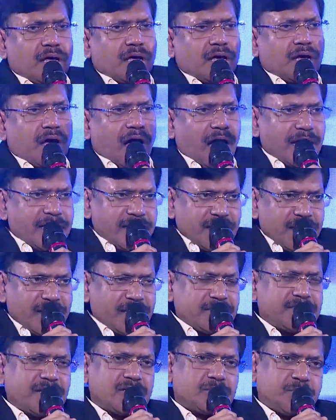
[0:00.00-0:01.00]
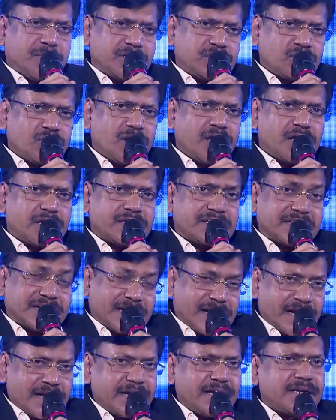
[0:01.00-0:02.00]
highlight that particular
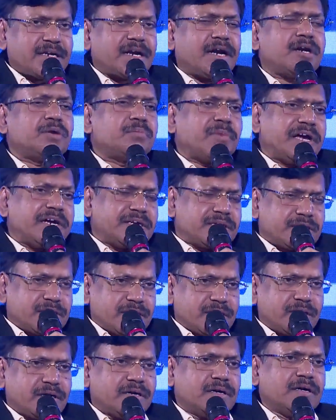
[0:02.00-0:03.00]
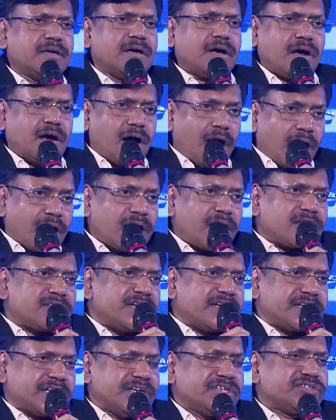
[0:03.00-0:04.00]
trait and might alert the
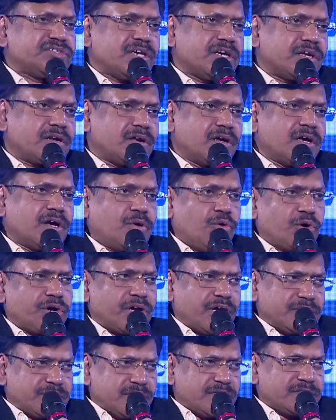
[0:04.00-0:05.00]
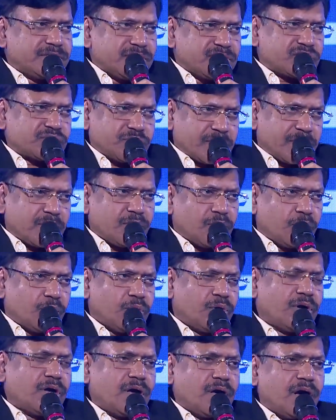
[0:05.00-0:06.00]
teacher, okay, this fellow
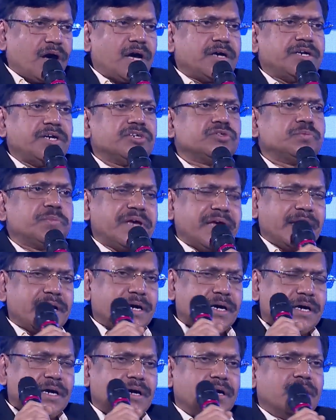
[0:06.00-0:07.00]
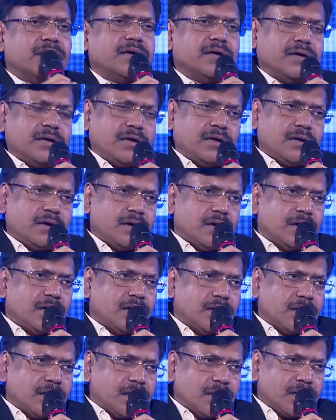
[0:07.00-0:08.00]
is being
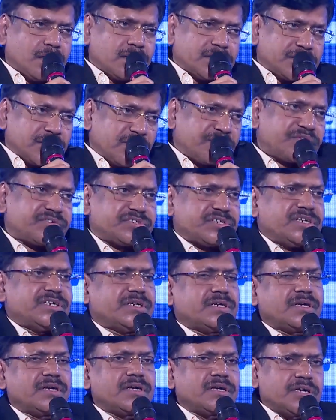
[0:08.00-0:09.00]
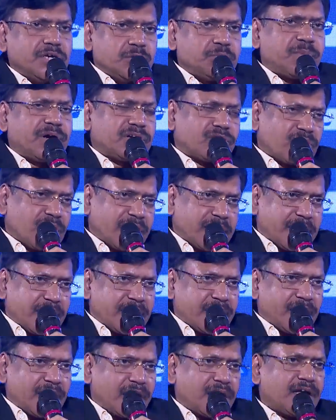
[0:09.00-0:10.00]
deficient in particular
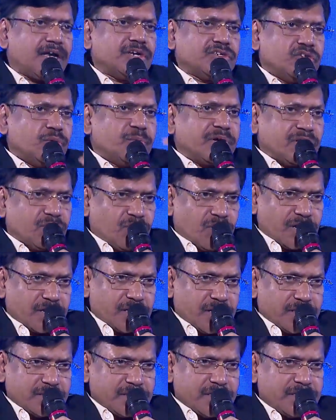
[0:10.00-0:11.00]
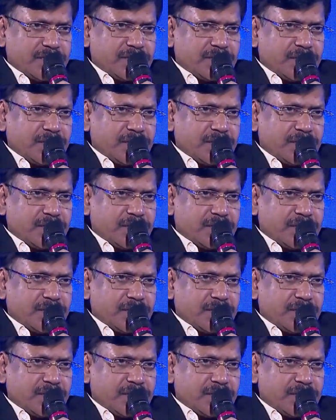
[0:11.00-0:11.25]
area, you might work on that.